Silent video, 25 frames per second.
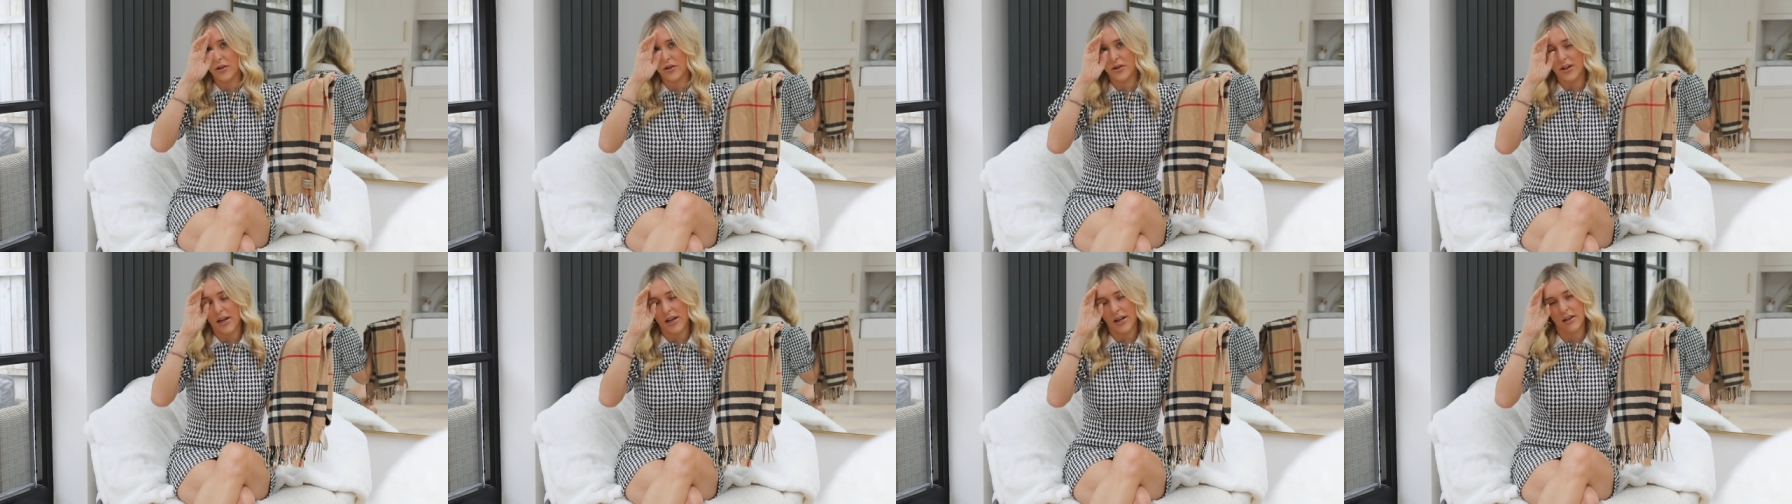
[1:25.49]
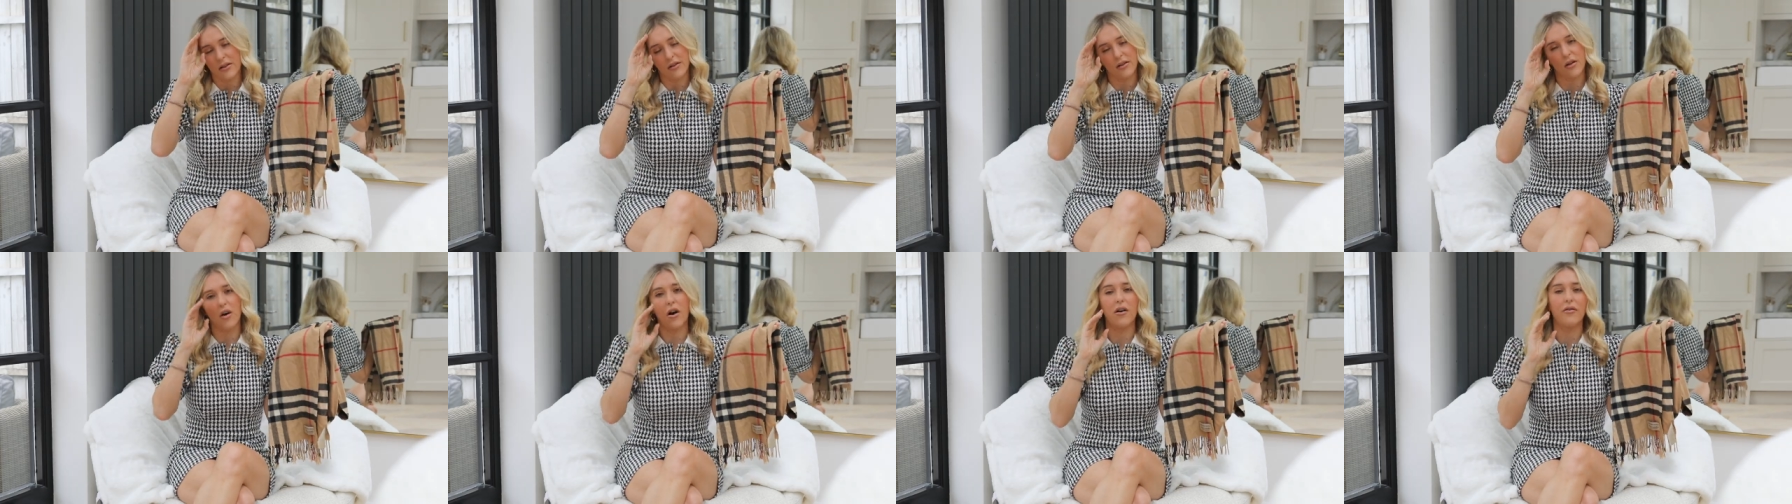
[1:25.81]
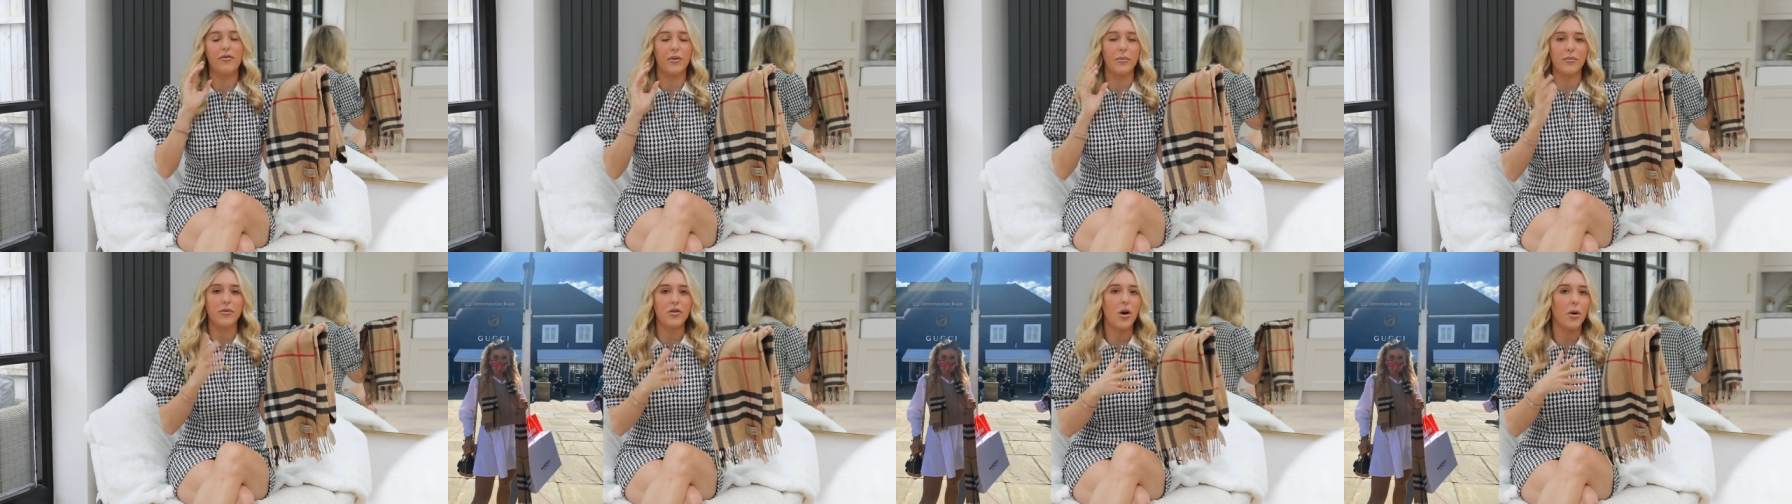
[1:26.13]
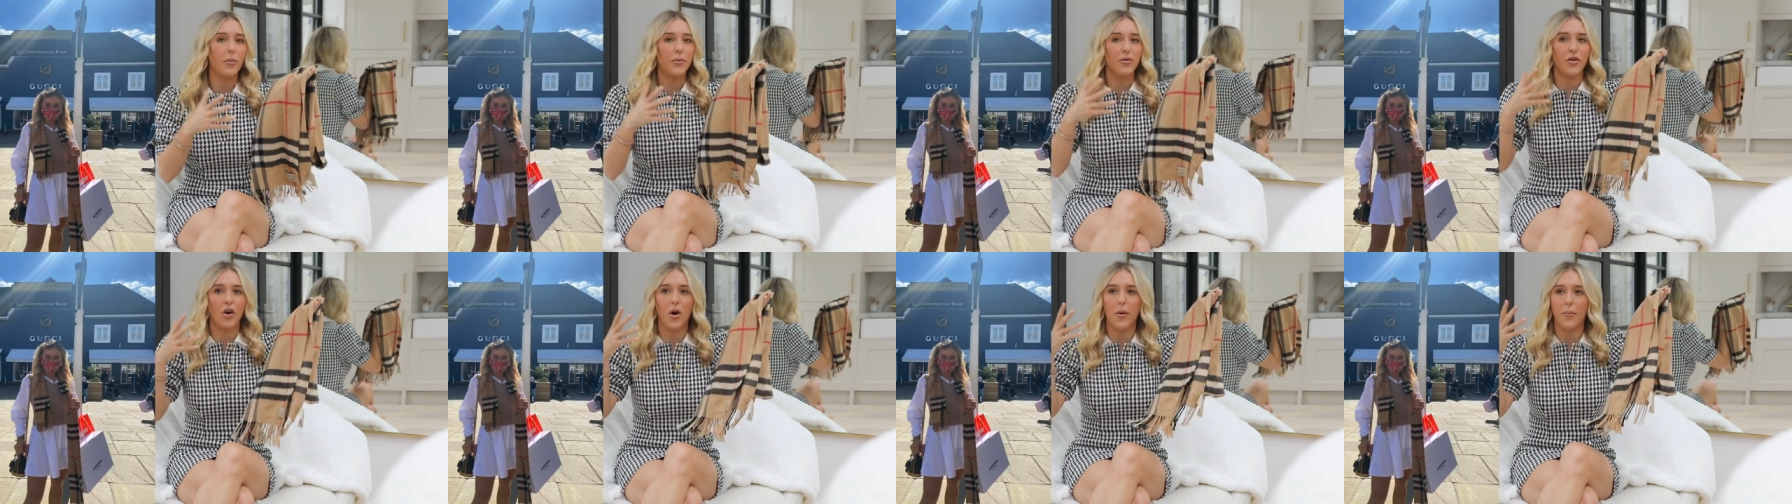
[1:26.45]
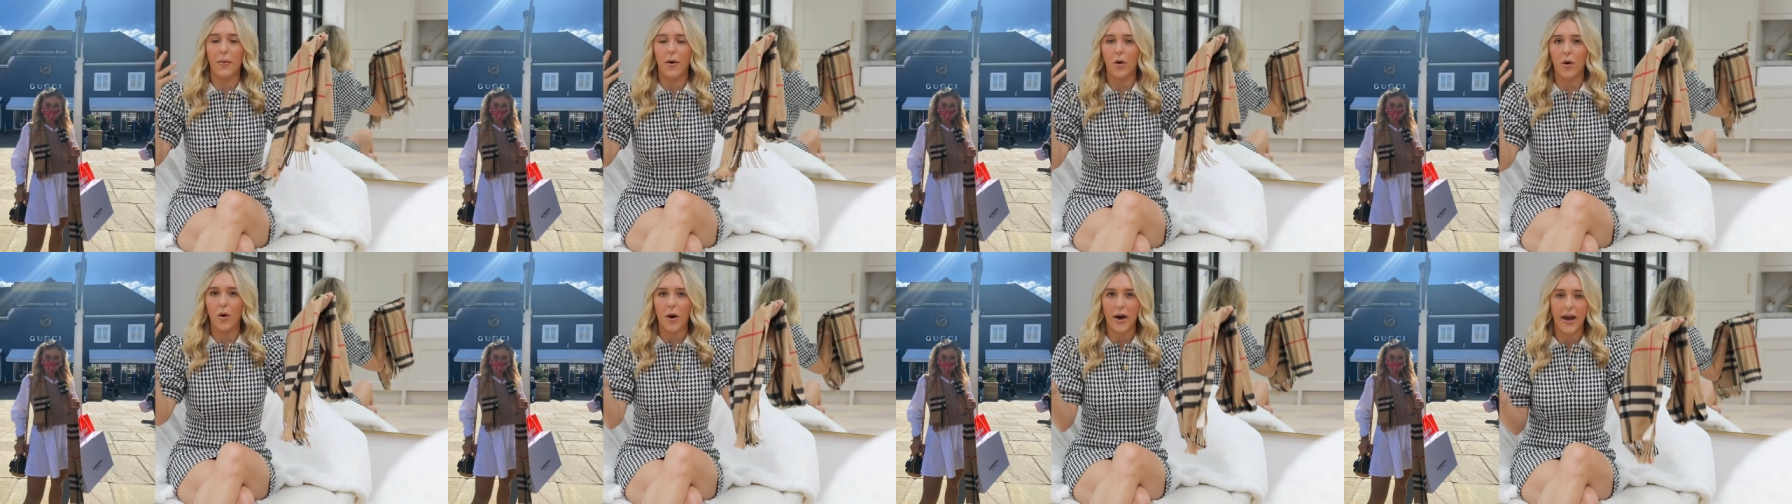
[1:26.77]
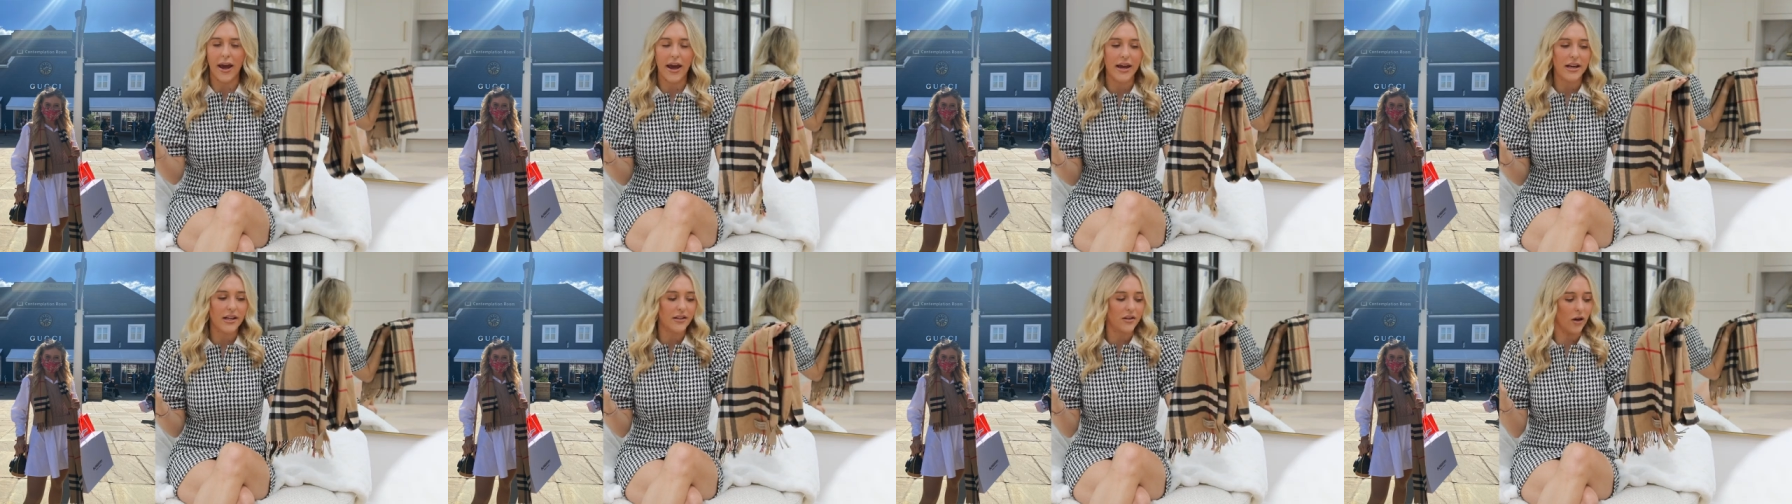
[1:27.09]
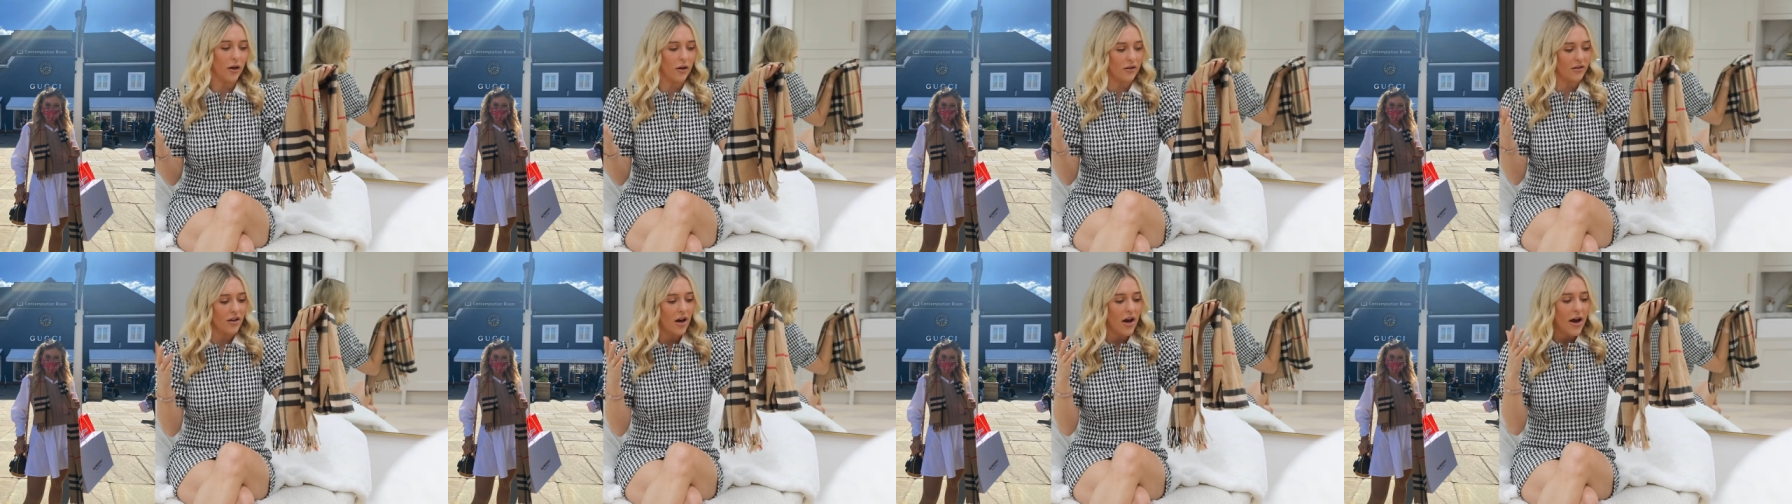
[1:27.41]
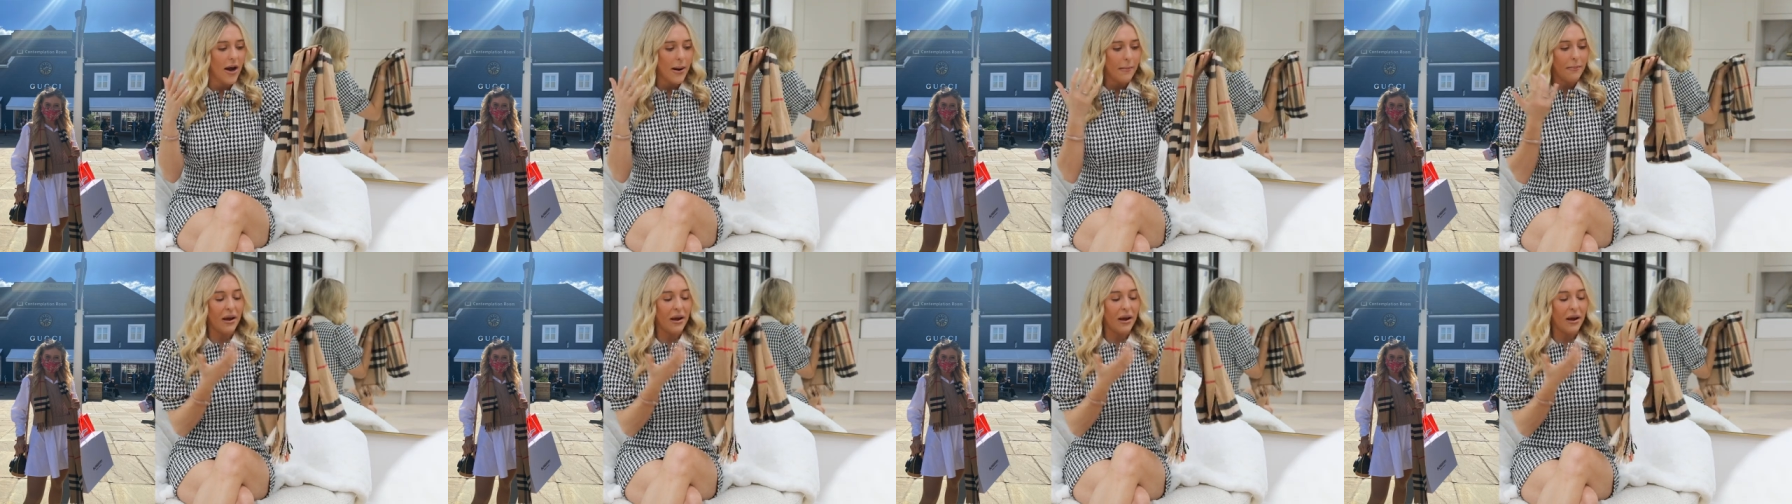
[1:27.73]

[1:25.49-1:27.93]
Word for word: say, a scarf from Topshop or ASOS,